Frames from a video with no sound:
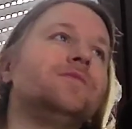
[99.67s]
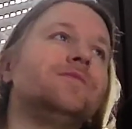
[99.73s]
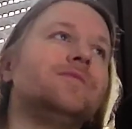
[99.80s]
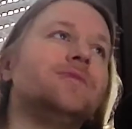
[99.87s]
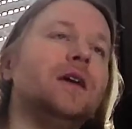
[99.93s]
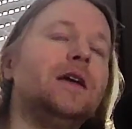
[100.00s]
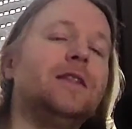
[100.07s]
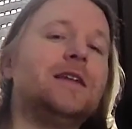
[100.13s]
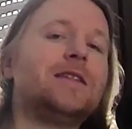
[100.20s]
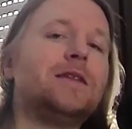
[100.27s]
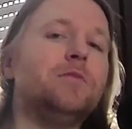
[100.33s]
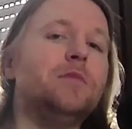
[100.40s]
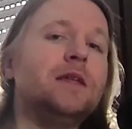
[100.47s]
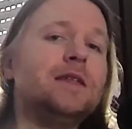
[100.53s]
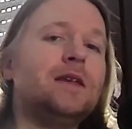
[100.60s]
and that's
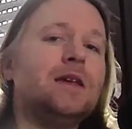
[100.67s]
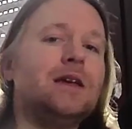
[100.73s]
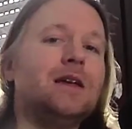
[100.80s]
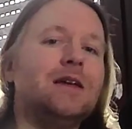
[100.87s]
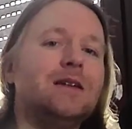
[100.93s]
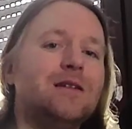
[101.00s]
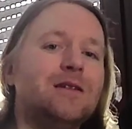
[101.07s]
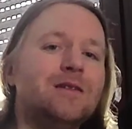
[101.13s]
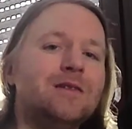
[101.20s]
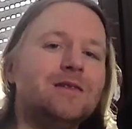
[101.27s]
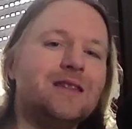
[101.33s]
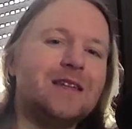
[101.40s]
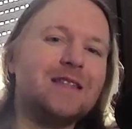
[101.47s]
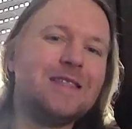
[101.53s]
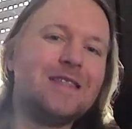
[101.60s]

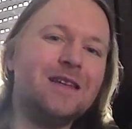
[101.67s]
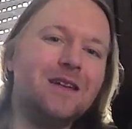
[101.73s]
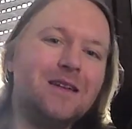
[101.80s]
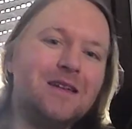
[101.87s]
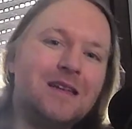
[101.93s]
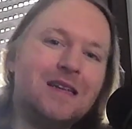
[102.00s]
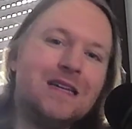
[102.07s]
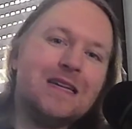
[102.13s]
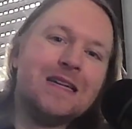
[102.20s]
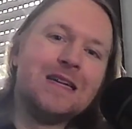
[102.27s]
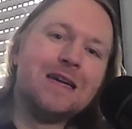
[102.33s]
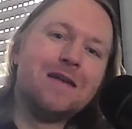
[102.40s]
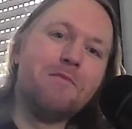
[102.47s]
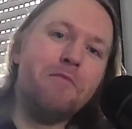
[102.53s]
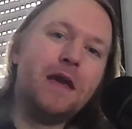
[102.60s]
a
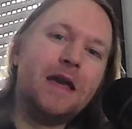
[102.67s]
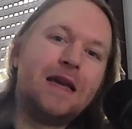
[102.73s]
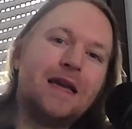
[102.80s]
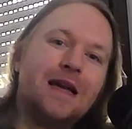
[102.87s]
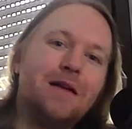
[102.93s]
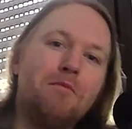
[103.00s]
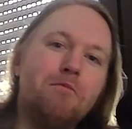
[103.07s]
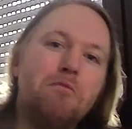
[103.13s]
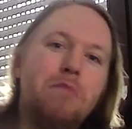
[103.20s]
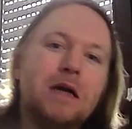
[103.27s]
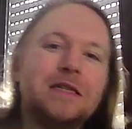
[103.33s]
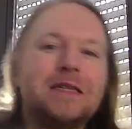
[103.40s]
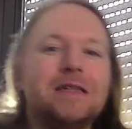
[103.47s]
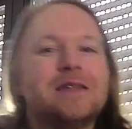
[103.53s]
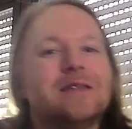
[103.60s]
big
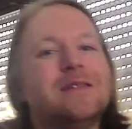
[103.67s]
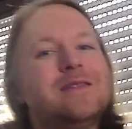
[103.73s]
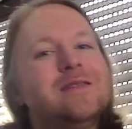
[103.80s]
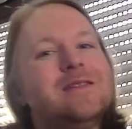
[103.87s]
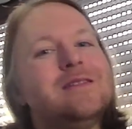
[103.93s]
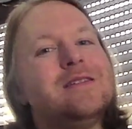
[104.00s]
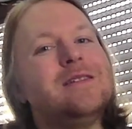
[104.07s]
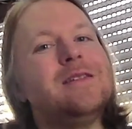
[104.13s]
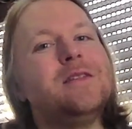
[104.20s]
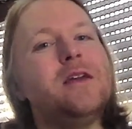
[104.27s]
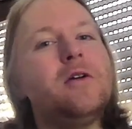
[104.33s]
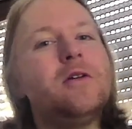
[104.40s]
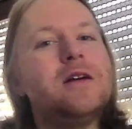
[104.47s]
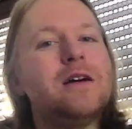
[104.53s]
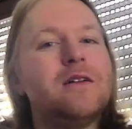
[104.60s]
but. There
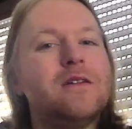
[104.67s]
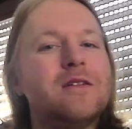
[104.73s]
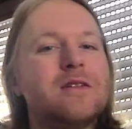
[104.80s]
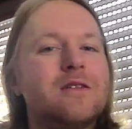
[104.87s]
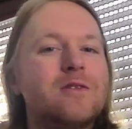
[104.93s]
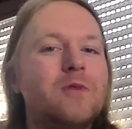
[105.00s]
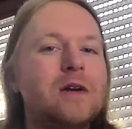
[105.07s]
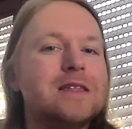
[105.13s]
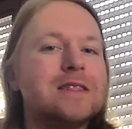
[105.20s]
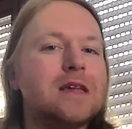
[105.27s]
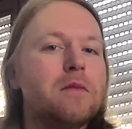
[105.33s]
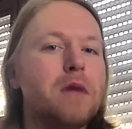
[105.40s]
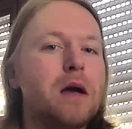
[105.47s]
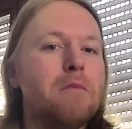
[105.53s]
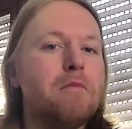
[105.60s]
are quite
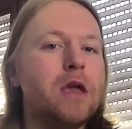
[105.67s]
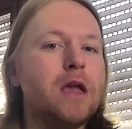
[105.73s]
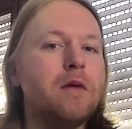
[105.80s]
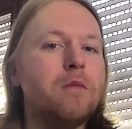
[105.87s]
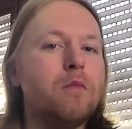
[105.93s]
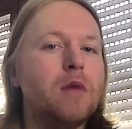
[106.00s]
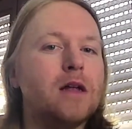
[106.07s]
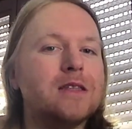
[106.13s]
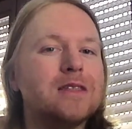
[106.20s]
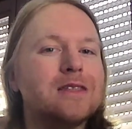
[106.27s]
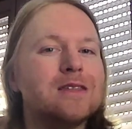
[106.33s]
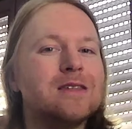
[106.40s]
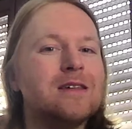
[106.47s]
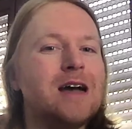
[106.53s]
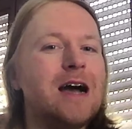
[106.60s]
some big buts.
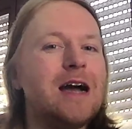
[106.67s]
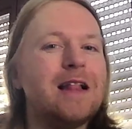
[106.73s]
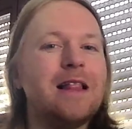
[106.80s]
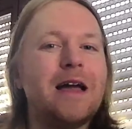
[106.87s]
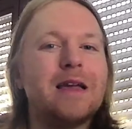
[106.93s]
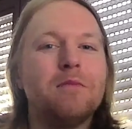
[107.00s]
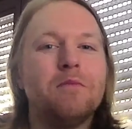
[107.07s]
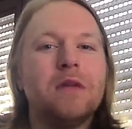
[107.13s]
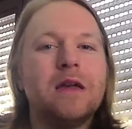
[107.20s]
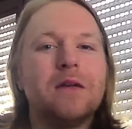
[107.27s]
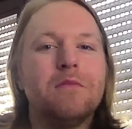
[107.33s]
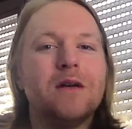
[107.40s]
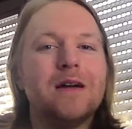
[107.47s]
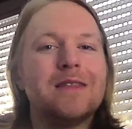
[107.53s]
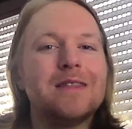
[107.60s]
I like big
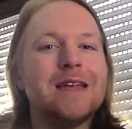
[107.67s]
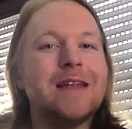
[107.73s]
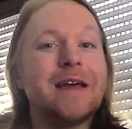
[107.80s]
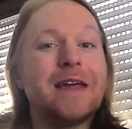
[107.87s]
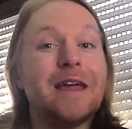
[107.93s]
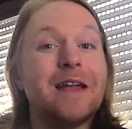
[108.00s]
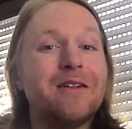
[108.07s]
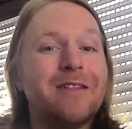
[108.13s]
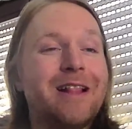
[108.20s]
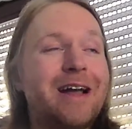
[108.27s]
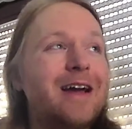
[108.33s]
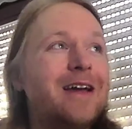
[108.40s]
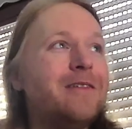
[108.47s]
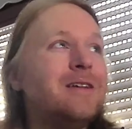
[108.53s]
buts, and I cannot lie.